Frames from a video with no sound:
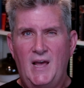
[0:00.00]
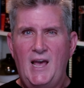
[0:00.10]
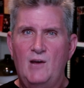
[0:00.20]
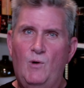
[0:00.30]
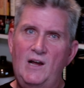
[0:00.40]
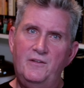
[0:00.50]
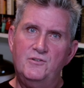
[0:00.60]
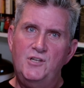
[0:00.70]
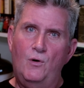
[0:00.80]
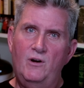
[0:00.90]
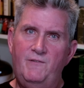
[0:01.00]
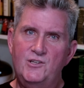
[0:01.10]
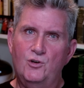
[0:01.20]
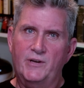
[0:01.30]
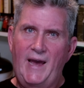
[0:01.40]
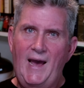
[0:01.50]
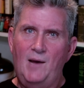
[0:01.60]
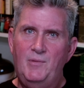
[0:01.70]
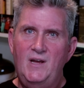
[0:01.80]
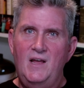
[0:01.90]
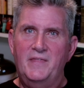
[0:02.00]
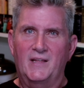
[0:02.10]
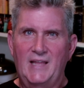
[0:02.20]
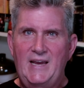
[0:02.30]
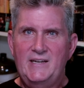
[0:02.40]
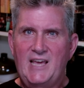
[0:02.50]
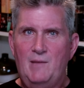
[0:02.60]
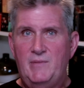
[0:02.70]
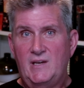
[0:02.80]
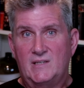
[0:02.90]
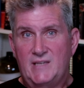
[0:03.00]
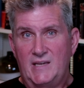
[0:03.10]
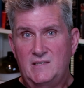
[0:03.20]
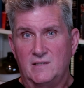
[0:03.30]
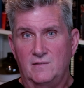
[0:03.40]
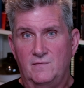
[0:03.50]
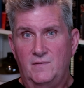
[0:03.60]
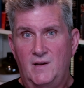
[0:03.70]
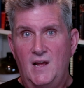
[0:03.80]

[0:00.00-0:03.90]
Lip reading: and while there's no official cap, the land can't be excessive.